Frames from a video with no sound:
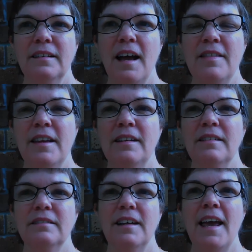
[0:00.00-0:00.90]
and then
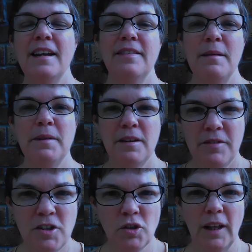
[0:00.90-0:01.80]
edit them
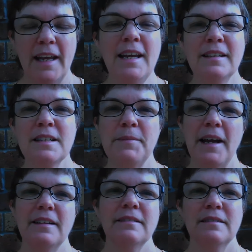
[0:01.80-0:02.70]
individually to
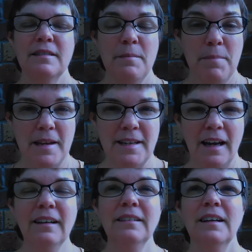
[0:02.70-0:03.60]
make them better,
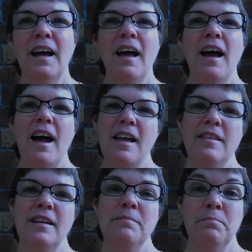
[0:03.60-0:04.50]
and
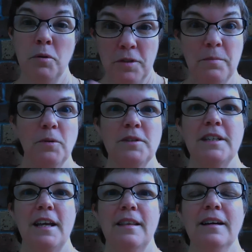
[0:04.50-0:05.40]
then put them all
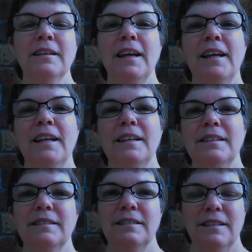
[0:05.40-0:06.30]
together
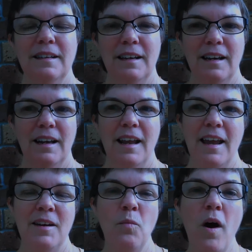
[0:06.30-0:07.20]

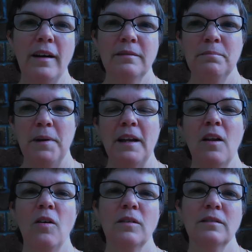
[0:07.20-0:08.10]
in one big long